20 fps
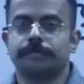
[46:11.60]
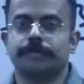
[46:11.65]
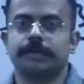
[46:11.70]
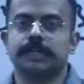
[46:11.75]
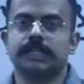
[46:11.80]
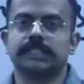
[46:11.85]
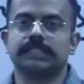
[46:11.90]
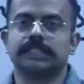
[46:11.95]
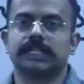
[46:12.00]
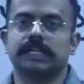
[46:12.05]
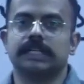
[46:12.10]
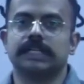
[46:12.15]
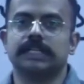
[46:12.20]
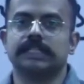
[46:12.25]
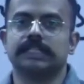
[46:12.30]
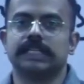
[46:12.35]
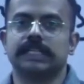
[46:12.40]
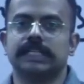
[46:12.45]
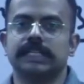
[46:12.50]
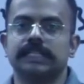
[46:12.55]
the first
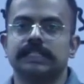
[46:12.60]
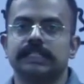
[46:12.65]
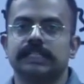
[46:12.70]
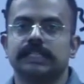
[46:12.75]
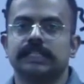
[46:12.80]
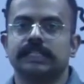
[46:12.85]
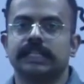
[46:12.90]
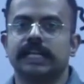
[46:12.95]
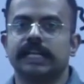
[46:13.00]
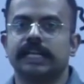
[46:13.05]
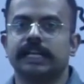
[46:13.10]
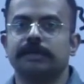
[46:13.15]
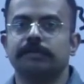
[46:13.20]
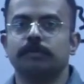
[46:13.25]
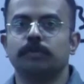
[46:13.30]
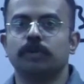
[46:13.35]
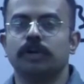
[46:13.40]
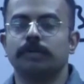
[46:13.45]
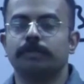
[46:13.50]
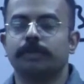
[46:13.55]
condition is the
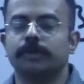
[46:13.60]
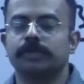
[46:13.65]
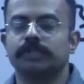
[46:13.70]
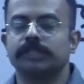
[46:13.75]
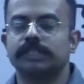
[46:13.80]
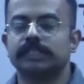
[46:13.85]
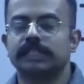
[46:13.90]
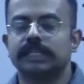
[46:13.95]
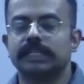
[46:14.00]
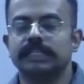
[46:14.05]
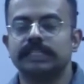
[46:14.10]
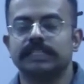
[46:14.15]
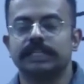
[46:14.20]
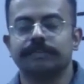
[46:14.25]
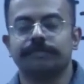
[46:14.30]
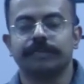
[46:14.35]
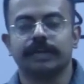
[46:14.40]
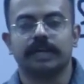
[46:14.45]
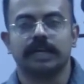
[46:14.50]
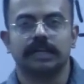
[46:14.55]
removal procedure is
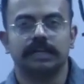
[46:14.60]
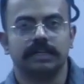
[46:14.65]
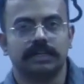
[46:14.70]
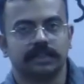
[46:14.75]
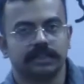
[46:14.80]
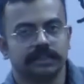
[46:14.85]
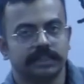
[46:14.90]
difficult.